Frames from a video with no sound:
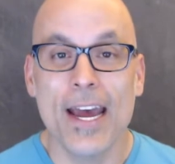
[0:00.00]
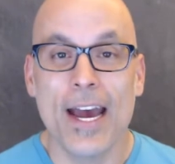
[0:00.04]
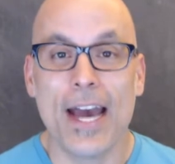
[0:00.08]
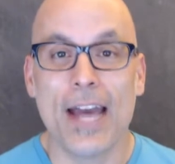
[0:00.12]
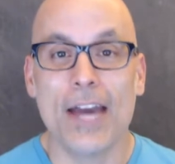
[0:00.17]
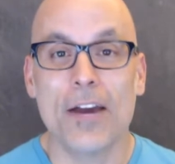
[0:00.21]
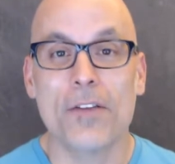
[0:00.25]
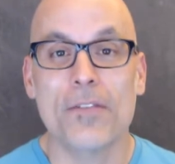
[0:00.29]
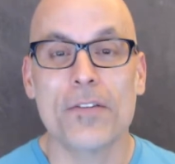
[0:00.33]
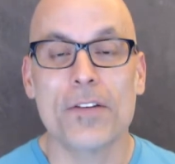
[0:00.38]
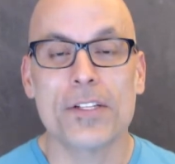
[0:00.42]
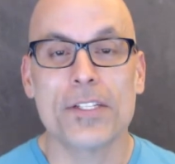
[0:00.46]

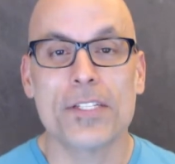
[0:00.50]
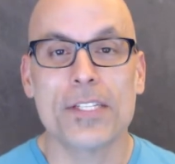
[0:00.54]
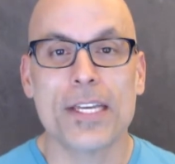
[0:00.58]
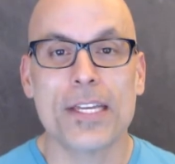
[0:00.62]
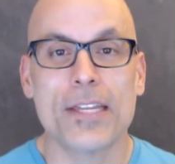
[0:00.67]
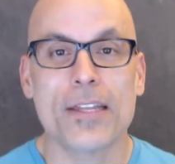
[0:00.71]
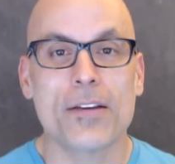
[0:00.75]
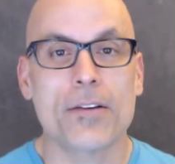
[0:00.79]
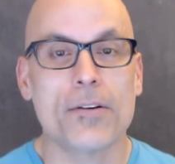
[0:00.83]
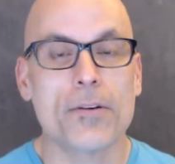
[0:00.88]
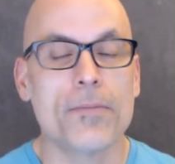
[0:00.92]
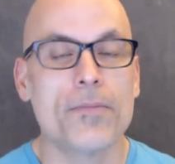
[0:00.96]
I
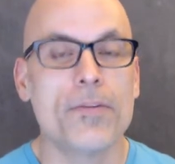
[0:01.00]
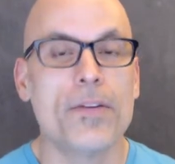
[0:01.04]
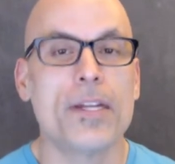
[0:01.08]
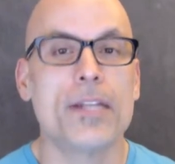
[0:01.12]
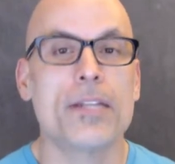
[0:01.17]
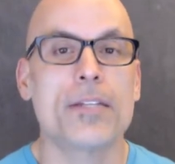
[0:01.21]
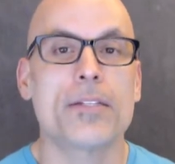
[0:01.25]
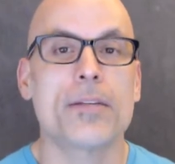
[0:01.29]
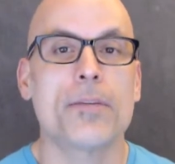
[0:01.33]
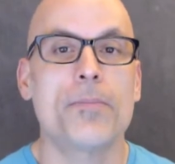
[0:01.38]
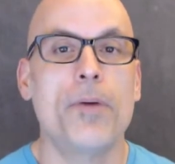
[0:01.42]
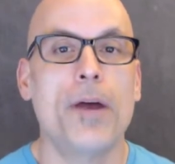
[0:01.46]
oversee the group
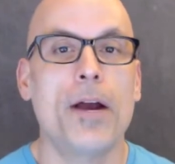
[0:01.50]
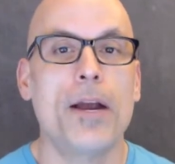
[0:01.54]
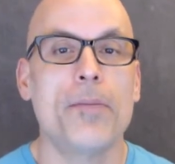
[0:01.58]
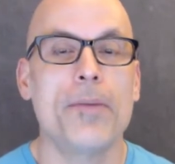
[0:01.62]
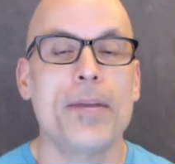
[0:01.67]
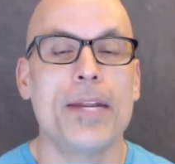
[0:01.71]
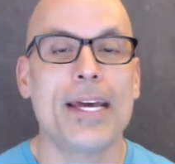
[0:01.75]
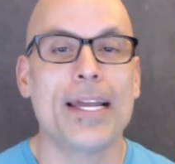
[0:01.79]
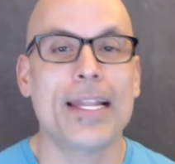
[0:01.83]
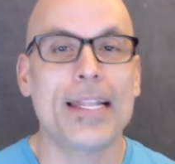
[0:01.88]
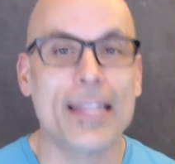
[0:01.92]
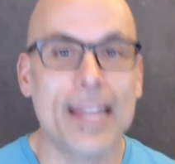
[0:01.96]
fitness
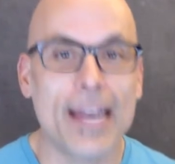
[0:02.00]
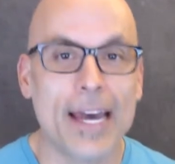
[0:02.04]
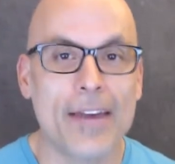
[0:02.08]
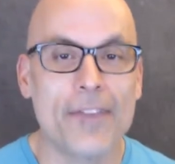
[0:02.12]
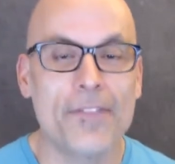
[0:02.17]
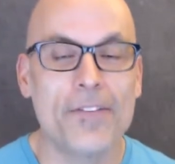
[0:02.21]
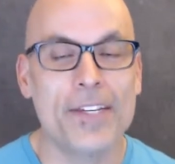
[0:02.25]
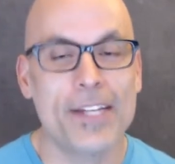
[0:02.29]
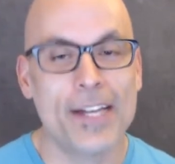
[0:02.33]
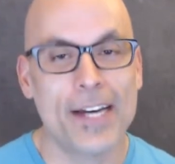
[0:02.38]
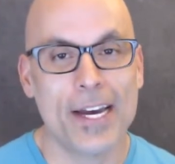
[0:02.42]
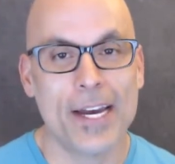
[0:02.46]
department at
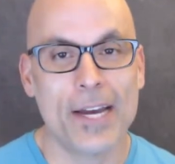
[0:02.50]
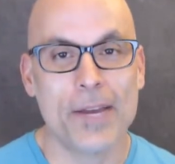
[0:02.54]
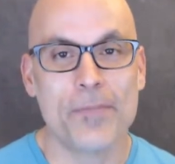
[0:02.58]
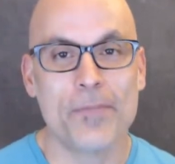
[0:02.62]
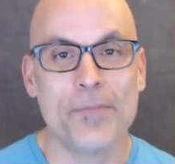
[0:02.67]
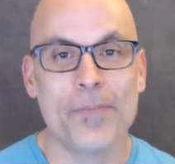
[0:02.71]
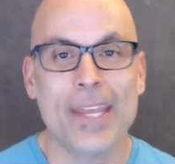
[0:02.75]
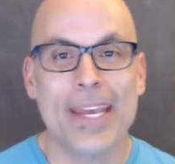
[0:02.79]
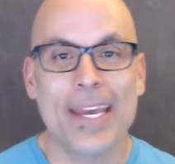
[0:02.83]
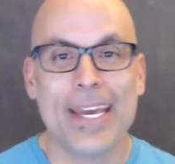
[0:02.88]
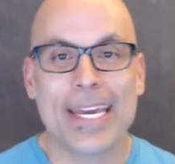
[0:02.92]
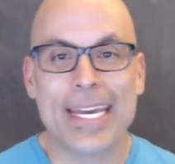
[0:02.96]

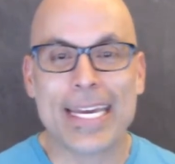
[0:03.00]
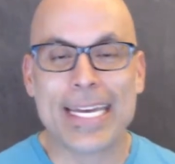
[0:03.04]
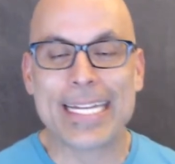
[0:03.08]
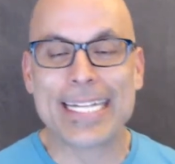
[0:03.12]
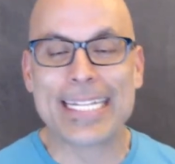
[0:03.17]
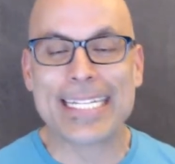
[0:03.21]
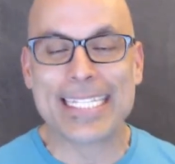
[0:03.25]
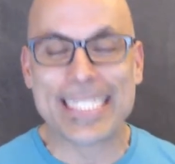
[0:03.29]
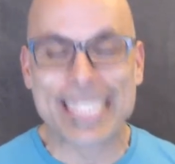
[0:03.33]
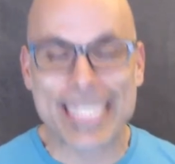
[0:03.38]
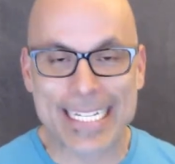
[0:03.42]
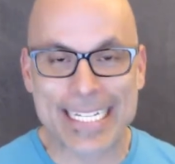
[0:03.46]
Lifetime
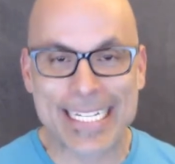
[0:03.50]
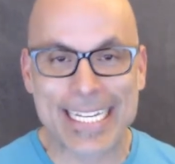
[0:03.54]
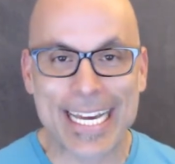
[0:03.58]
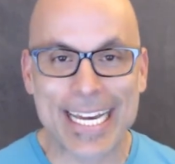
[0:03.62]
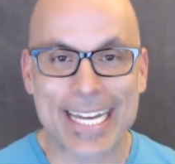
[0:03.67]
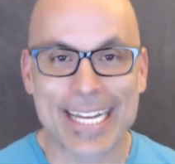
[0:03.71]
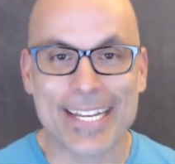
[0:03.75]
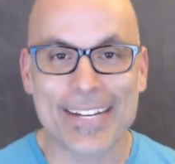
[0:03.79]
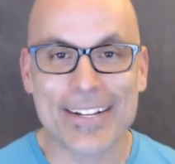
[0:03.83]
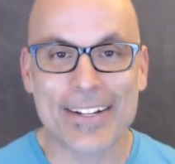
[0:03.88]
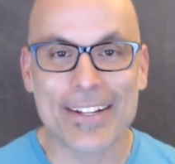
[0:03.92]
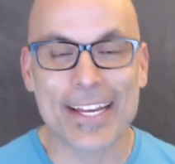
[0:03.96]
in
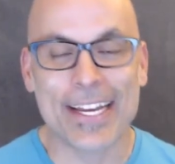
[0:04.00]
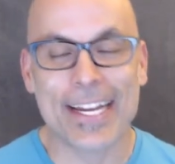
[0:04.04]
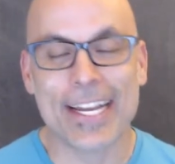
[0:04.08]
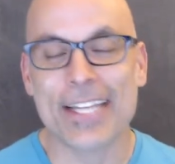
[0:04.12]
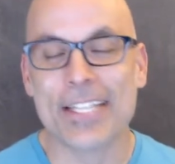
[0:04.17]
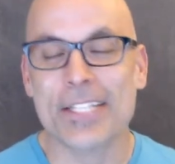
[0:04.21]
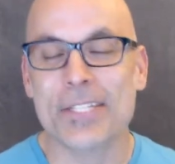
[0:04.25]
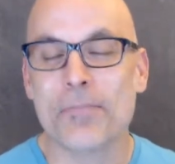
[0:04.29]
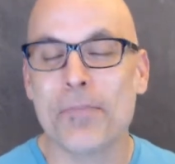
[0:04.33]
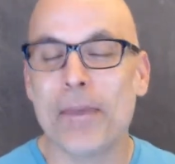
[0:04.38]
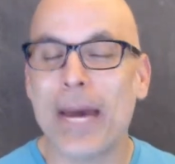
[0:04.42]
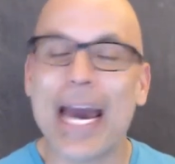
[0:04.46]
Centennial, and
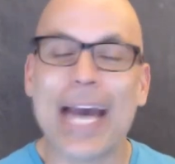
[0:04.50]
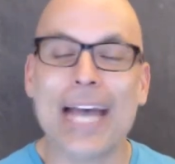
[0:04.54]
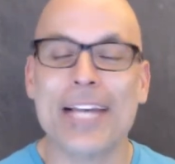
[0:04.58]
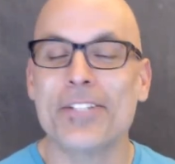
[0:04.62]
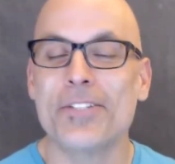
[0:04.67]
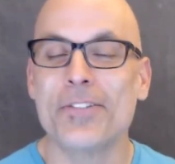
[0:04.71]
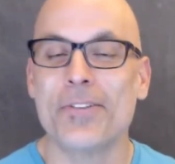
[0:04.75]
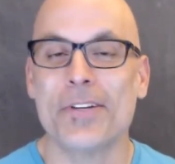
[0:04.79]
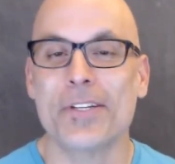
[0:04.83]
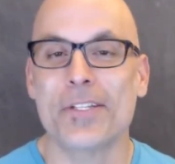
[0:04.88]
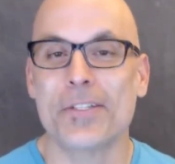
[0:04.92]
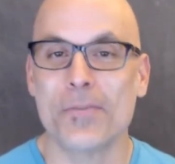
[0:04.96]
I
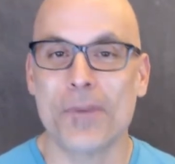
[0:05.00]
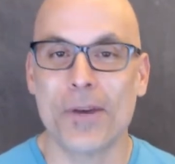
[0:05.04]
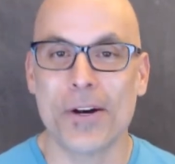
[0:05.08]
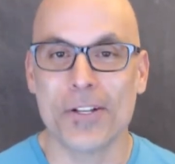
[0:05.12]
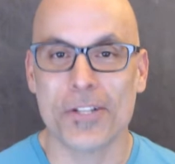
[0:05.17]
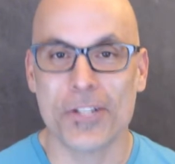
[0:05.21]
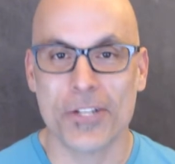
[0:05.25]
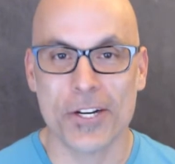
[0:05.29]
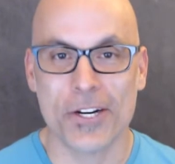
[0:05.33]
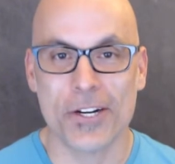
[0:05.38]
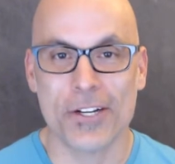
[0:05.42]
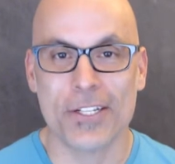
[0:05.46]
pastor a small
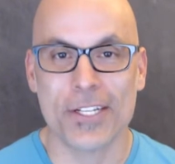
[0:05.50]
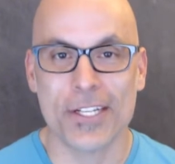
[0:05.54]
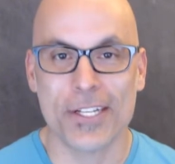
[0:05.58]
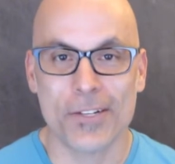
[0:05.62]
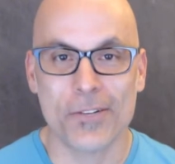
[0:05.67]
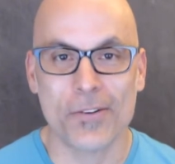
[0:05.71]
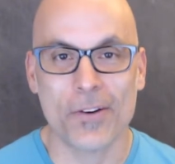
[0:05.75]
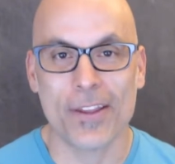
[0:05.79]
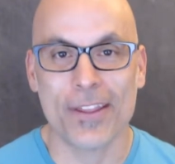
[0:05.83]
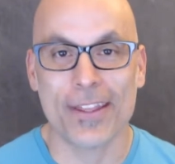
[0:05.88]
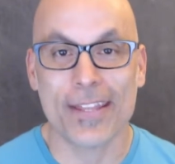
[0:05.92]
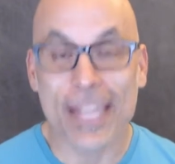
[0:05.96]
church in
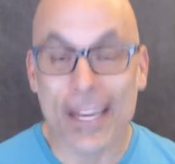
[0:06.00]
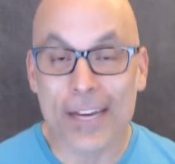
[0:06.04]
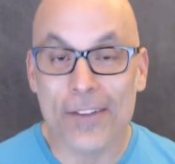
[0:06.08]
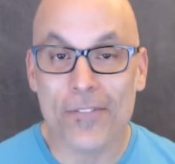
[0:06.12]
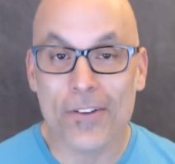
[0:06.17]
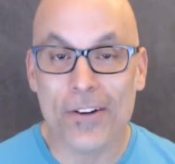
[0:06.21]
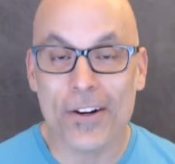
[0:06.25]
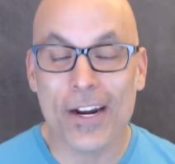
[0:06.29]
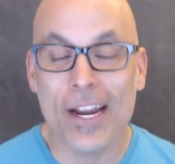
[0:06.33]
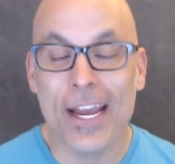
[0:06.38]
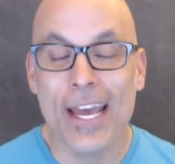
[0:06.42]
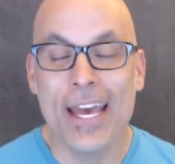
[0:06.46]
North
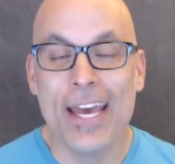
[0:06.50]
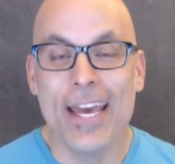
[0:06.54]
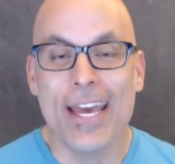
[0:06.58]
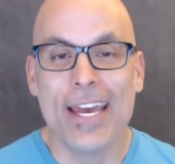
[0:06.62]
Denver.